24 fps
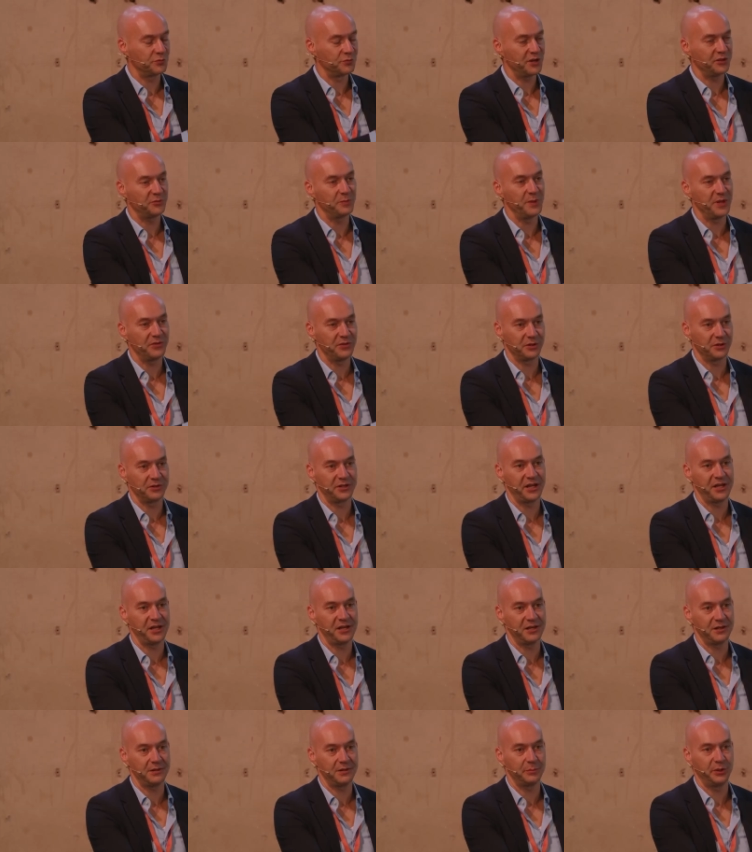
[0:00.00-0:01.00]
transmit their
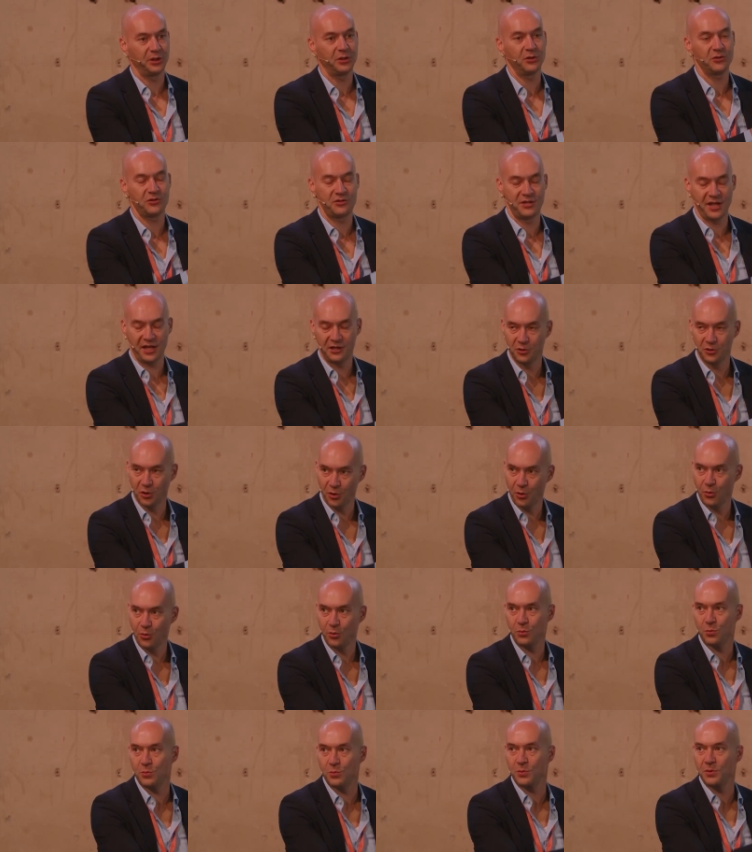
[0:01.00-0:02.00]
data, because they
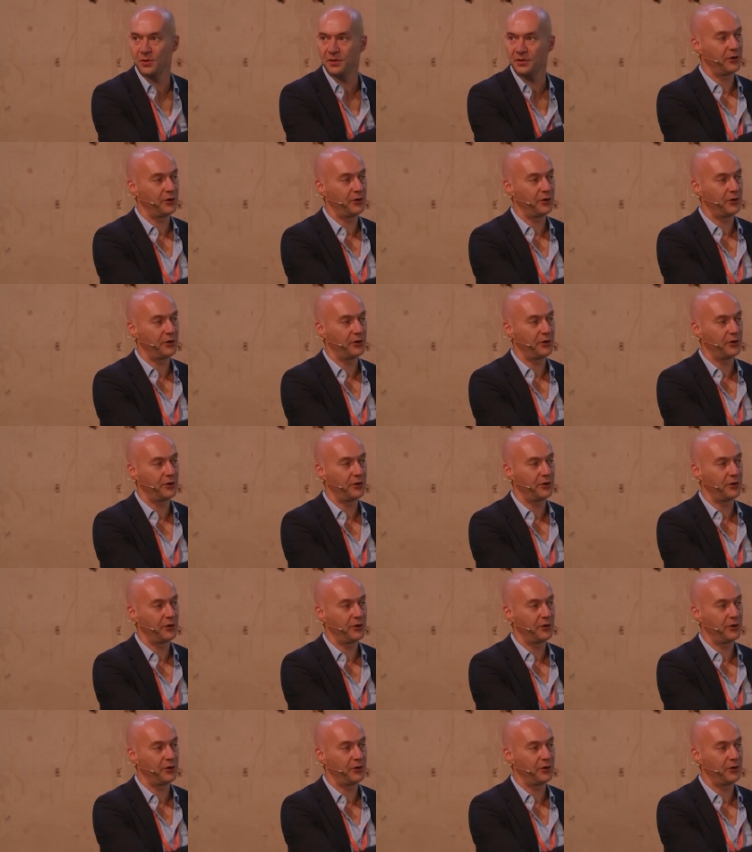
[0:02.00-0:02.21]
know